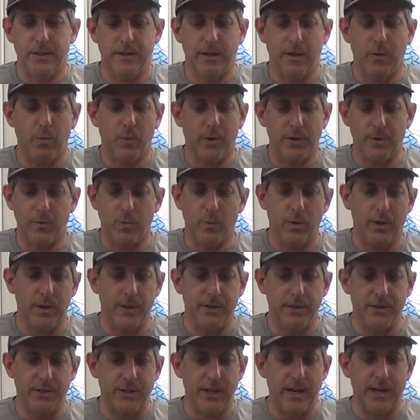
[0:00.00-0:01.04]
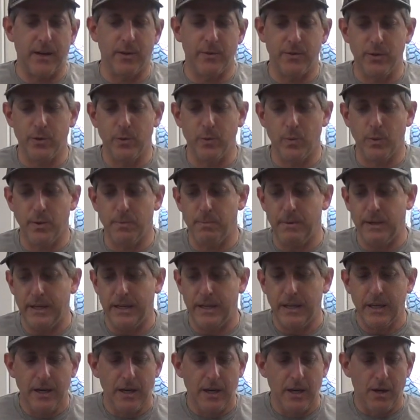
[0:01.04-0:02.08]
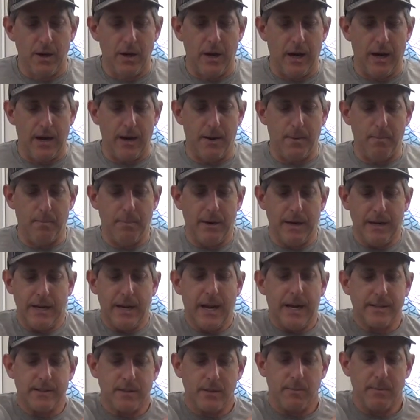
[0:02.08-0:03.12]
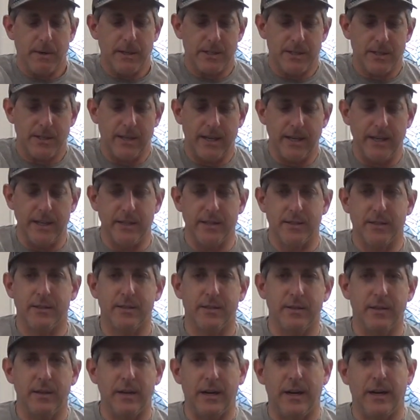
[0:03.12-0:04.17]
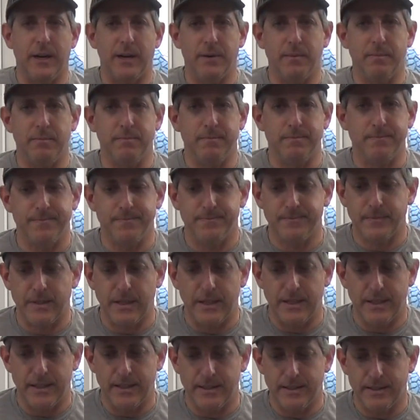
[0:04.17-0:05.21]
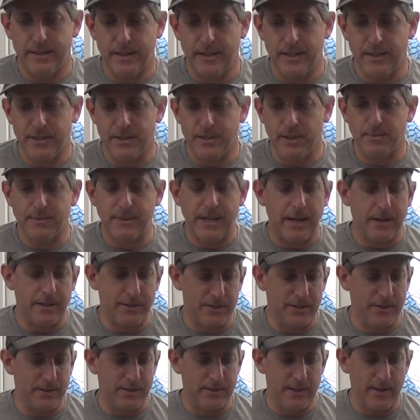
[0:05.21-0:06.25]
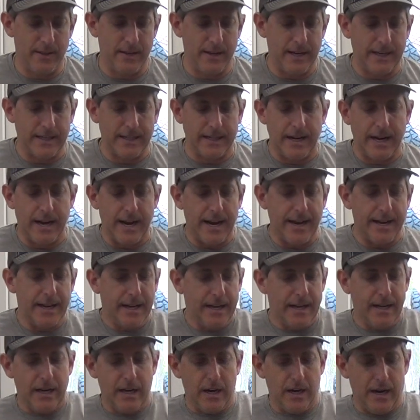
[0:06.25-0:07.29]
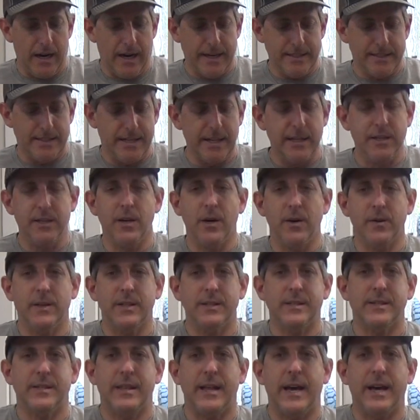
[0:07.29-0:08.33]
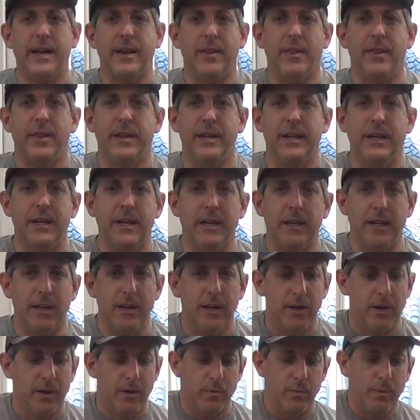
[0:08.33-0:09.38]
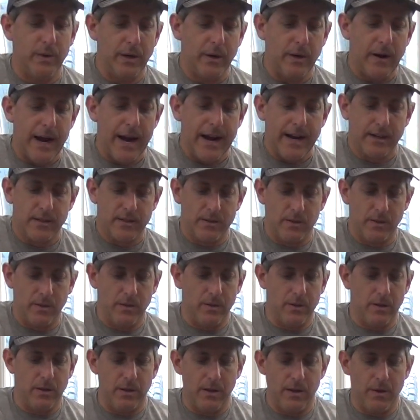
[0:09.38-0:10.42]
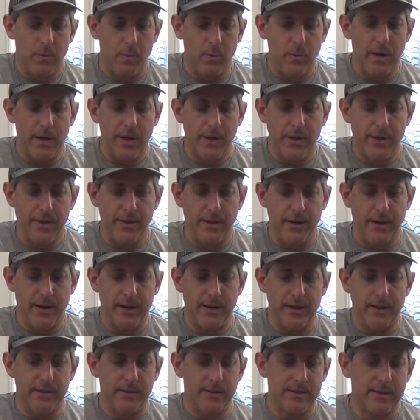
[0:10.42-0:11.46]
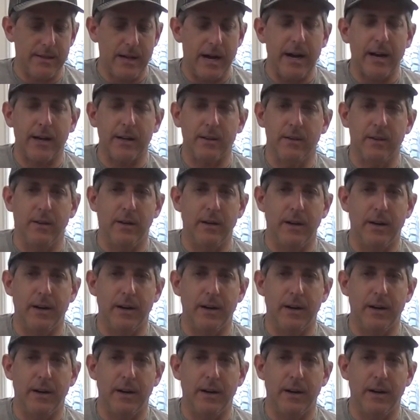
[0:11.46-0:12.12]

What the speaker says: a 1-to-1 JLU would be, but not so much that it's that it jumps out at you to the naked eye. I did notice that the rear axle with the stock